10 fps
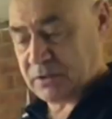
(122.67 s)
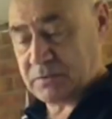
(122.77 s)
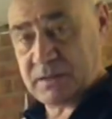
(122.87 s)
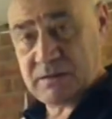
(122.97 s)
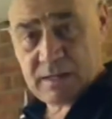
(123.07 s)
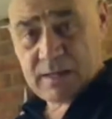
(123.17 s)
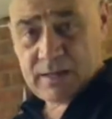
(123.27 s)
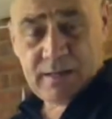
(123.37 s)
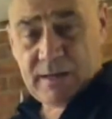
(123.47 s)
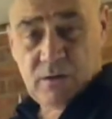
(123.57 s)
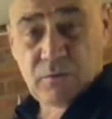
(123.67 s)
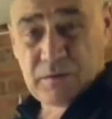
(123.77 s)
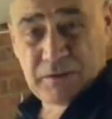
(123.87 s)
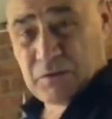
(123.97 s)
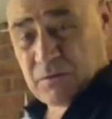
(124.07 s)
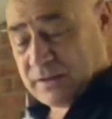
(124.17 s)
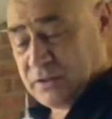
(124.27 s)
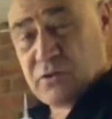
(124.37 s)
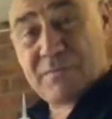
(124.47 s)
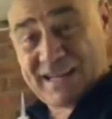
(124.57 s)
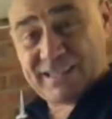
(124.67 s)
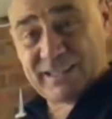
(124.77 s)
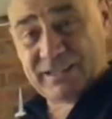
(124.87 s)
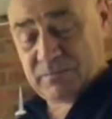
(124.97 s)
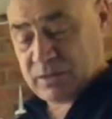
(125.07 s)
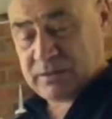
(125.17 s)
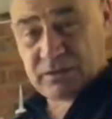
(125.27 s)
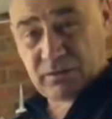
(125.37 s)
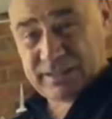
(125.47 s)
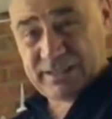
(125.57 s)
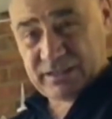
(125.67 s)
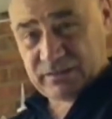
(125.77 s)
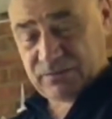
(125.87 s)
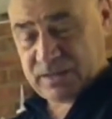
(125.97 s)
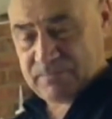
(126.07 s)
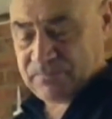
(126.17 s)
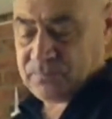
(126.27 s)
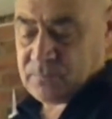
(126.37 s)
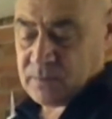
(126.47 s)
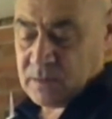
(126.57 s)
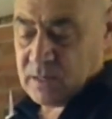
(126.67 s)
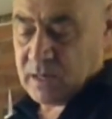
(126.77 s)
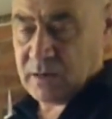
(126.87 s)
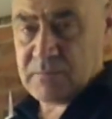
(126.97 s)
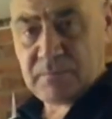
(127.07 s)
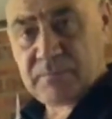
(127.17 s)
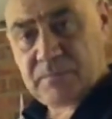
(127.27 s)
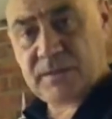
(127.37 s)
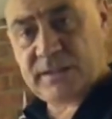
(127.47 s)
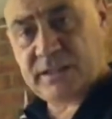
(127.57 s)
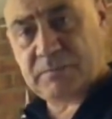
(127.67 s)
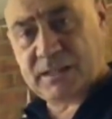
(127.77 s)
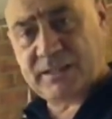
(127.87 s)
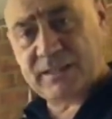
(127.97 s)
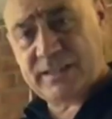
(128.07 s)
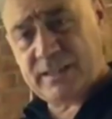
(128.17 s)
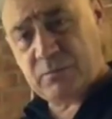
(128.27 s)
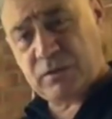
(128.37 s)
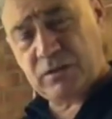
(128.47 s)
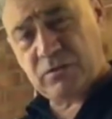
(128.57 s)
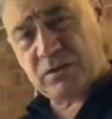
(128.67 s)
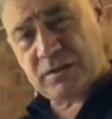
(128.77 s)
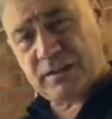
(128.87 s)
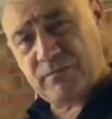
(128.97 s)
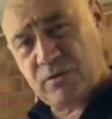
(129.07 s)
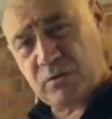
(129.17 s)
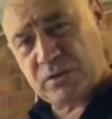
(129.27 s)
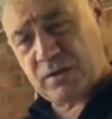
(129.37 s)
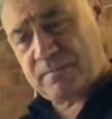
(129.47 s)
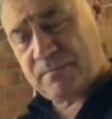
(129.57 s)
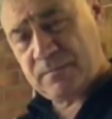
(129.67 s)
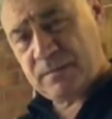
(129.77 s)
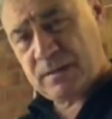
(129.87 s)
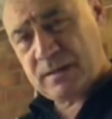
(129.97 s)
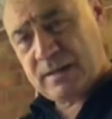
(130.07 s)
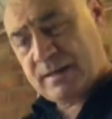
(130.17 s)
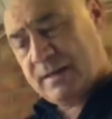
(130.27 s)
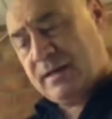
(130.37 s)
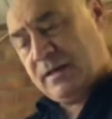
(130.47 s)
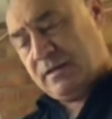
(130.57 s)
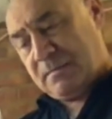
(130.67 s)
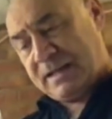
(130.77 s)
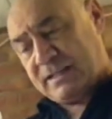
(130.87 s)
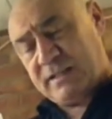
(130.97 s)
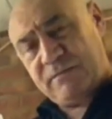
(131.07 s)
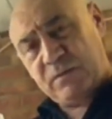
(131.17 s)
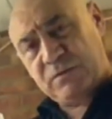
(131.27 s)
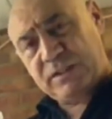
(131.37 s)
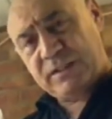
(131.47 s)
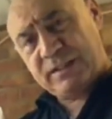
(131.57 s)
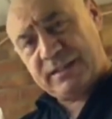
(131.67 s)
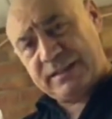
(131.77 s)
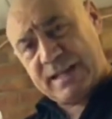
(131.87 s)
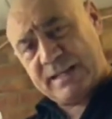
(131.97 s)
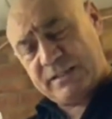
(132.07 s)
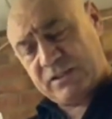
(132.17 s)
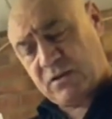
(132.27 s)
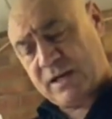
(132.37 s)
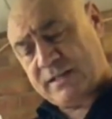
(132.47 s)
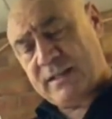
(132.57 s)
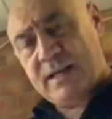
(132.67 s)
with you, although I do like the new MagnaClean one, it's a lot easier to fit. But this basically is what it looks like in real time. The magnetic filter is down inside,